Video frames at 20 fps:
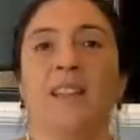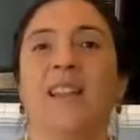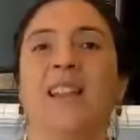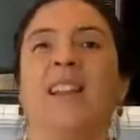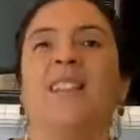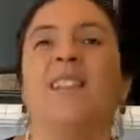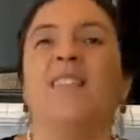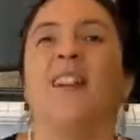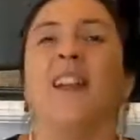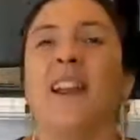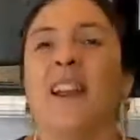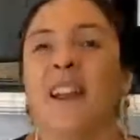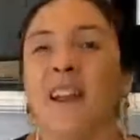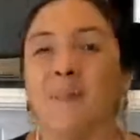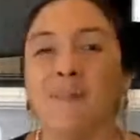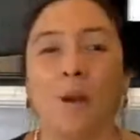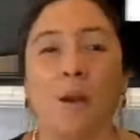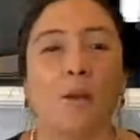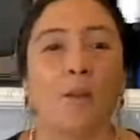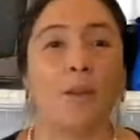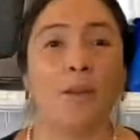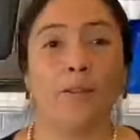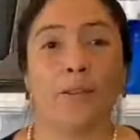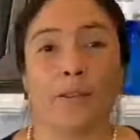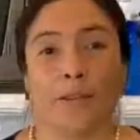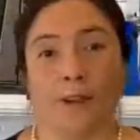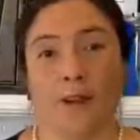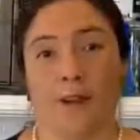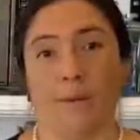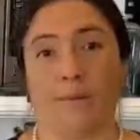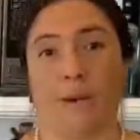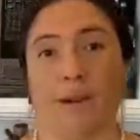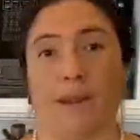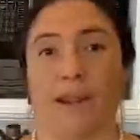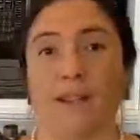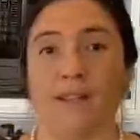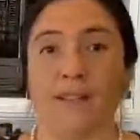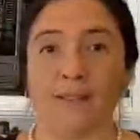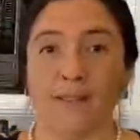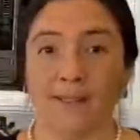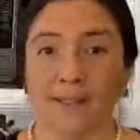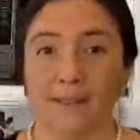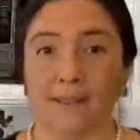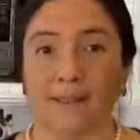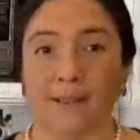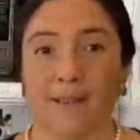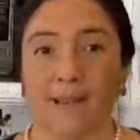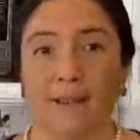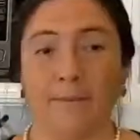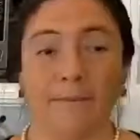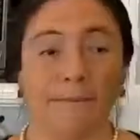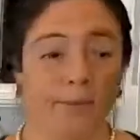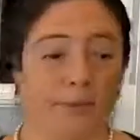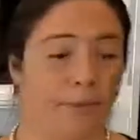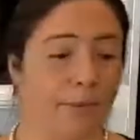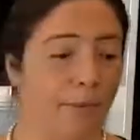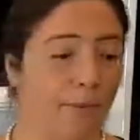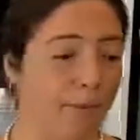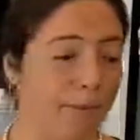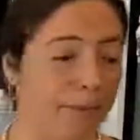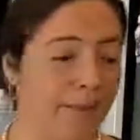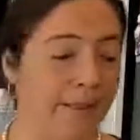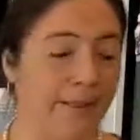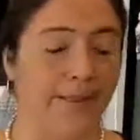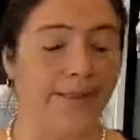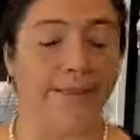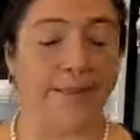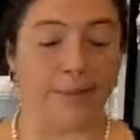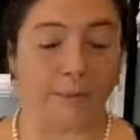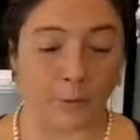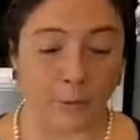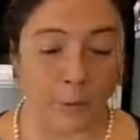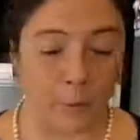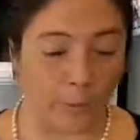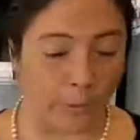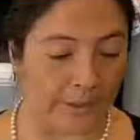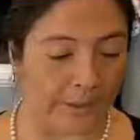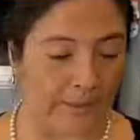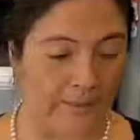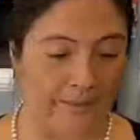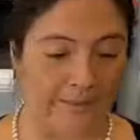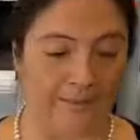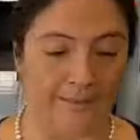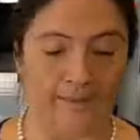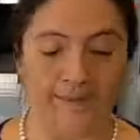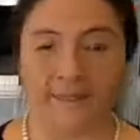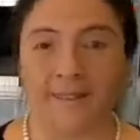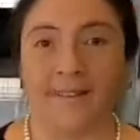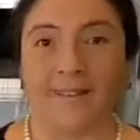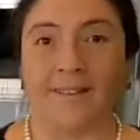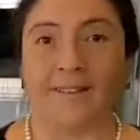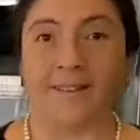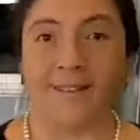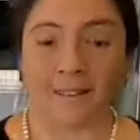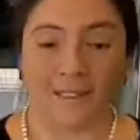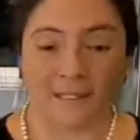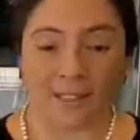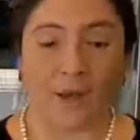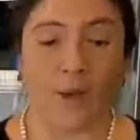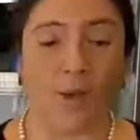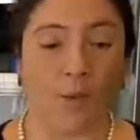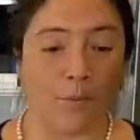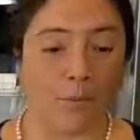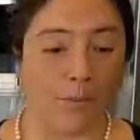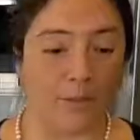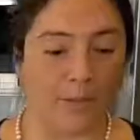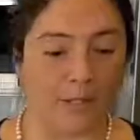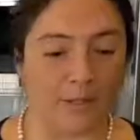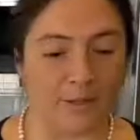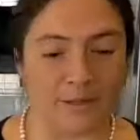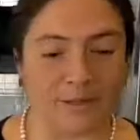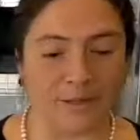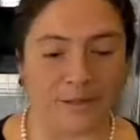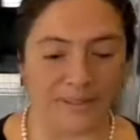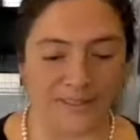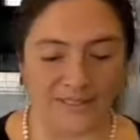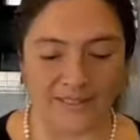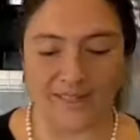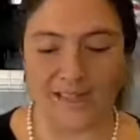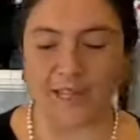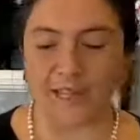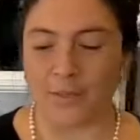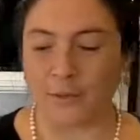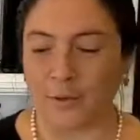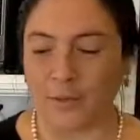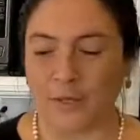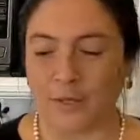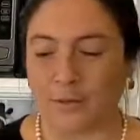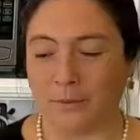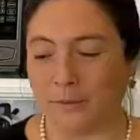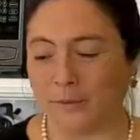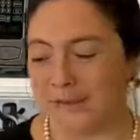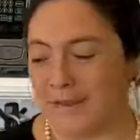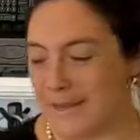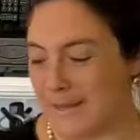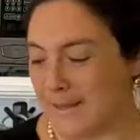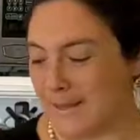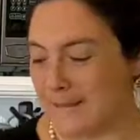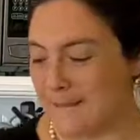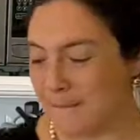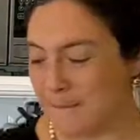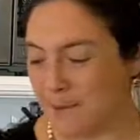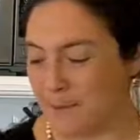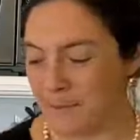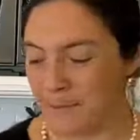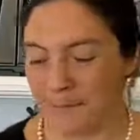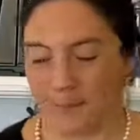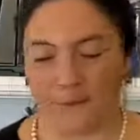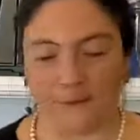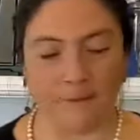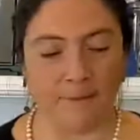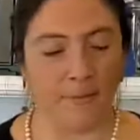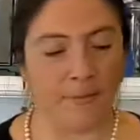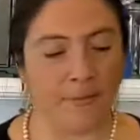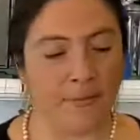If I come out of the camera and this is empty for a minute, that's okay. This is a home video. This is not trying to be nothing perfect.